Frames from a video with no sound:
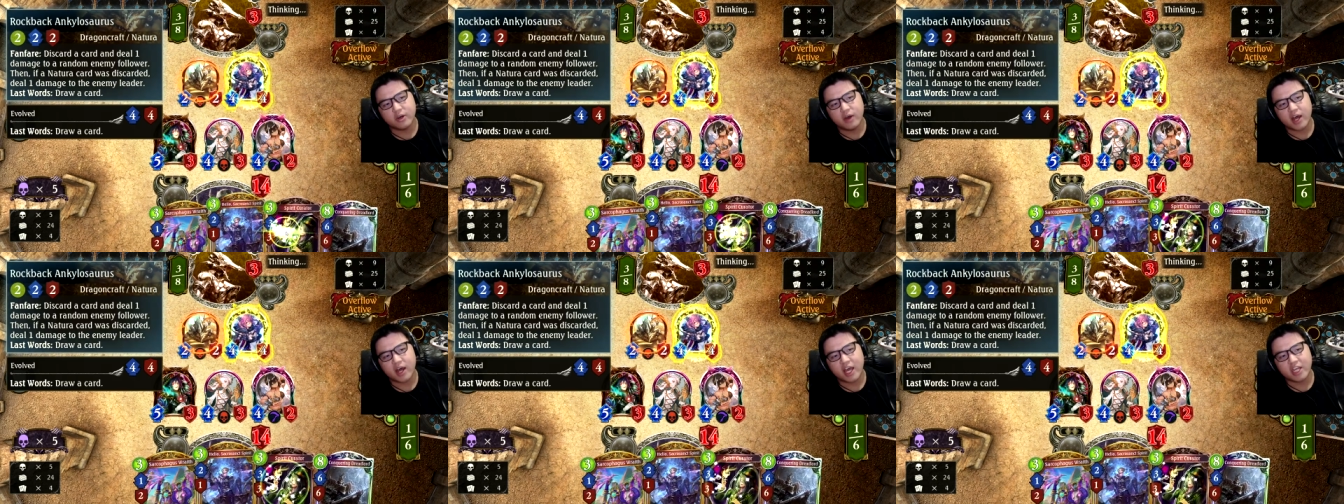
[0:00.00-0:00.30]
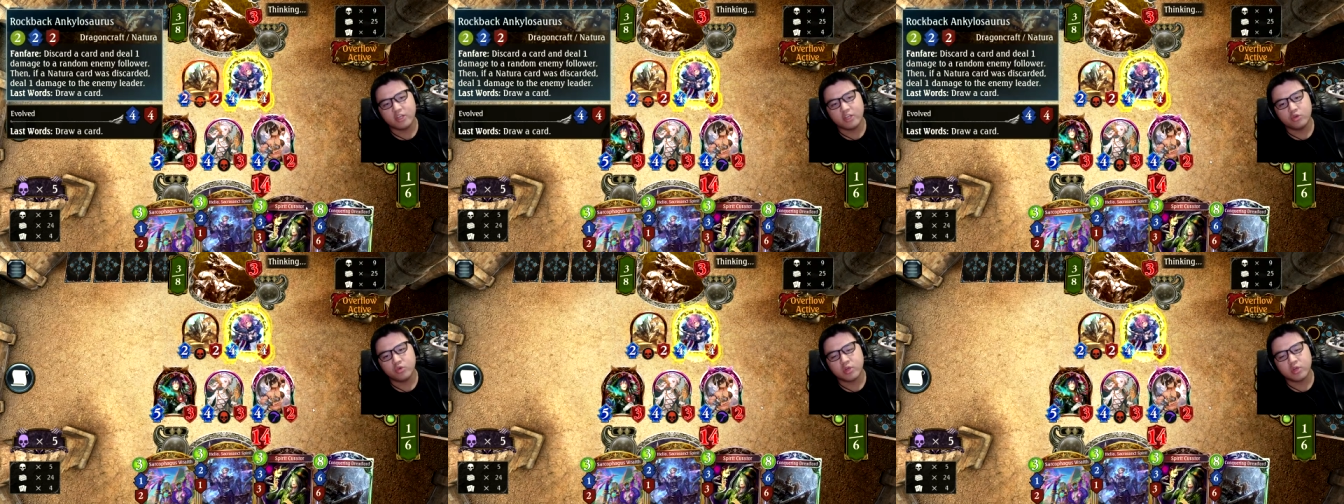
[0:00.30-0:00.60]
I
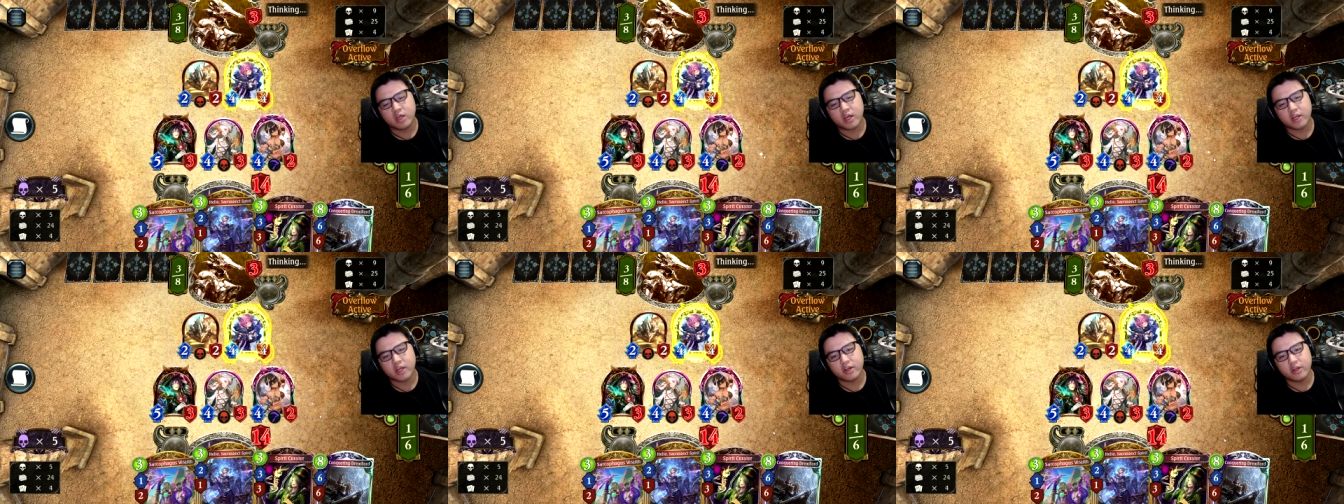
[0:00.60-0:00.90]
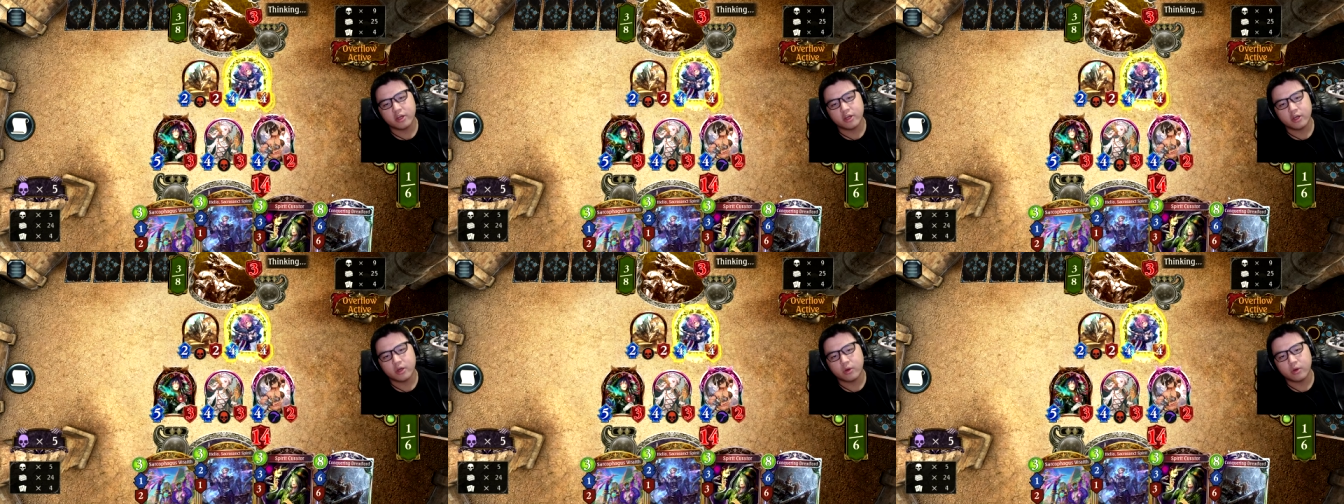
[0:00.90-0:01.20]
do not
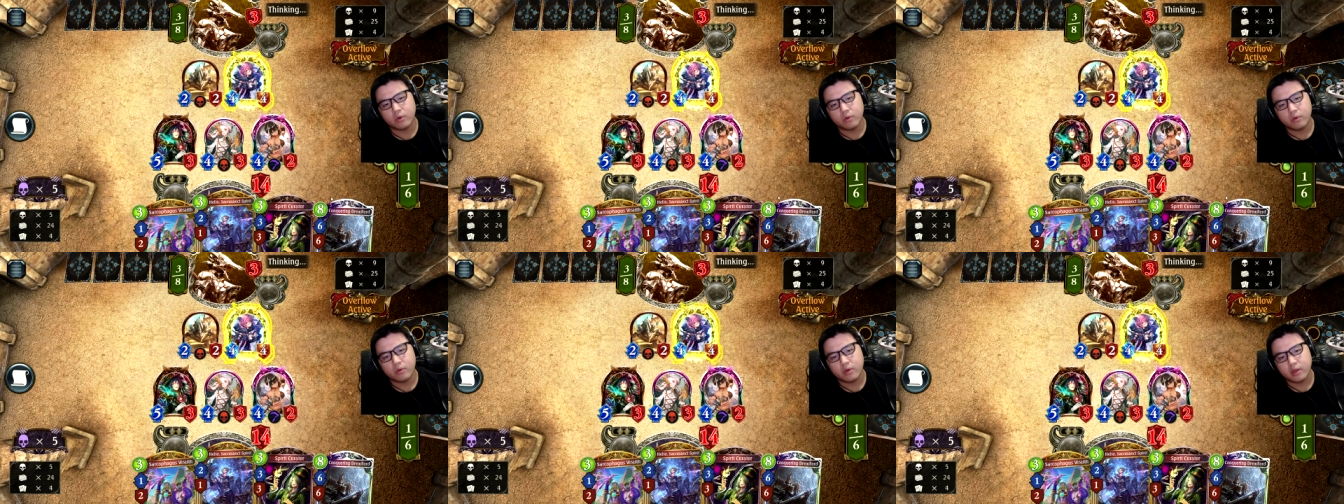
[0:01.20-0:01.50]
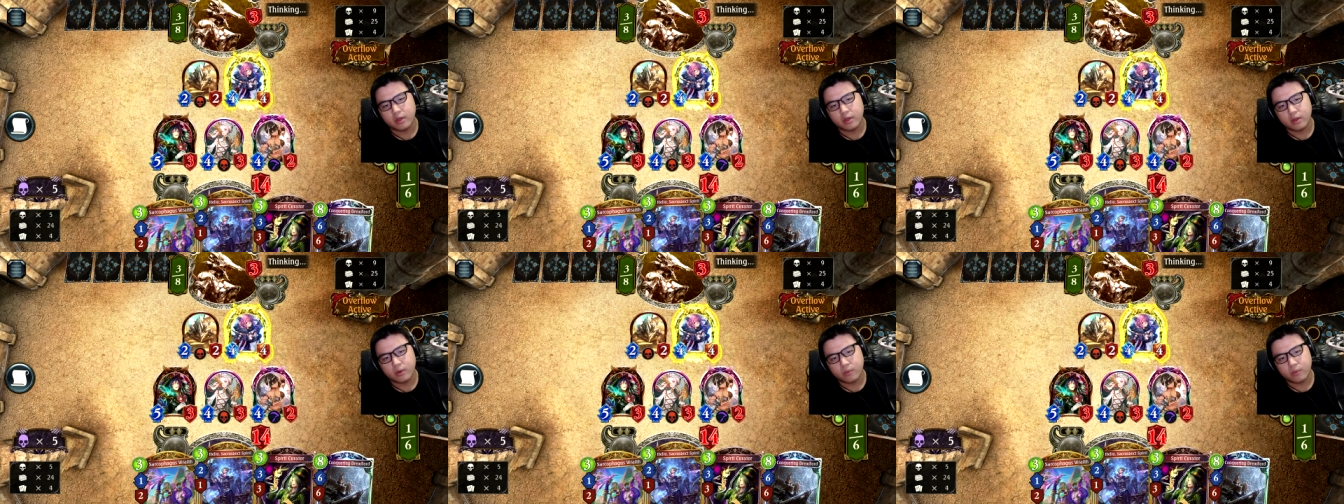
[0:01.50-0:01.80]
know.
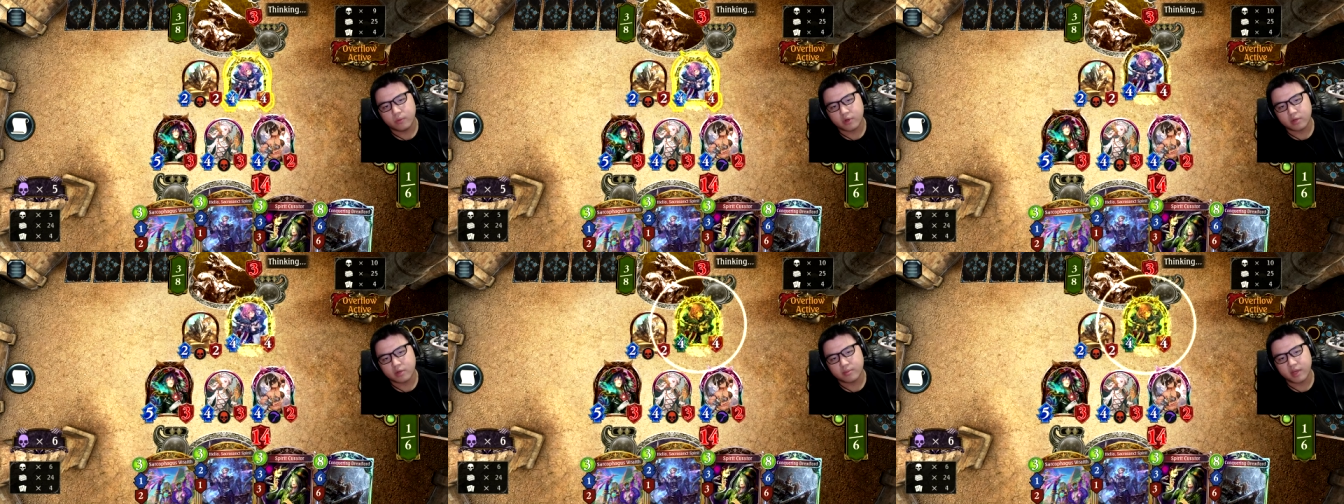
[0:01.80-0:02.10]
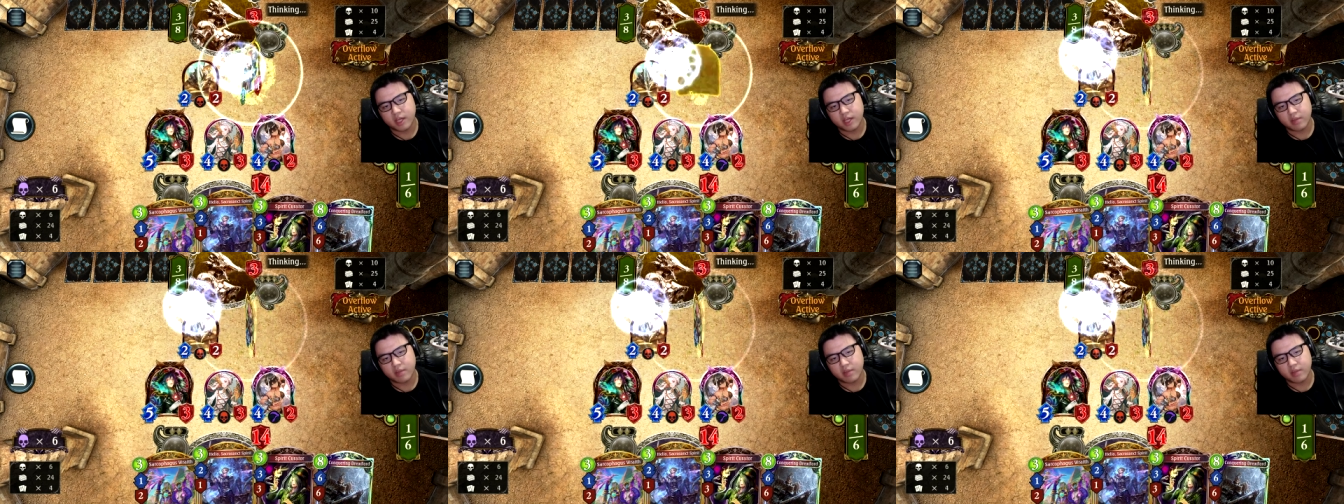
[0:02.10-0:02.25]
What am I, a